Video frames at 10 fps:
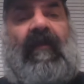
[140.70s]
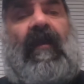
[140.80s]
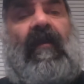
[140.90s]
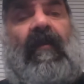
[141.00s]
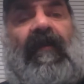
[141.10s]

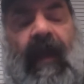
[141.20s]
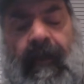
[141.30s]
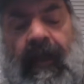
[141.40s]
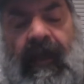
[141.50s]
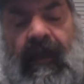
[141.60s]
this your
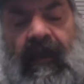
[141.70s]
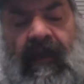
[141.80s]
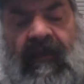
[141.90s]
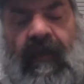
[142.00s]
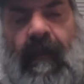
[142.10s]
family
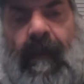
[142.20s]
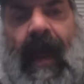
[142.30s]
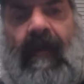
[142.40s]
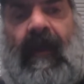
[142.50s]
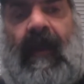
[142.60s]
is
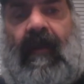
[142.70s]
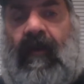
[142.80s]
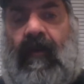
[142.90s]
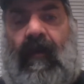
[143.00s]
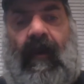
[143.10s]
bound
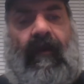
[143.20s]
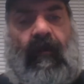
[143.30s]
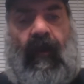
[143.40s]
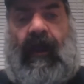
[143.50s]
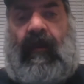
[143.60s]
together
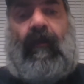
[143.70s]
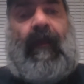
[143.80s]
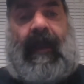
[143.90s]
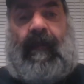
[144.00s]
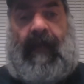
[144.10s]
the way you
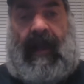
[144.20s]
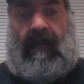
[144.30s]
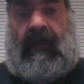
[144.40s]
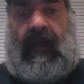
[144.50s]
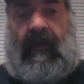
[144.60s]
make it
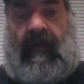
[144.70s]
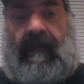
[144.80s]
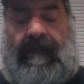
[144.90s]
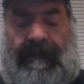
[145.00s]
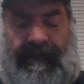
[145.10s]
bound together.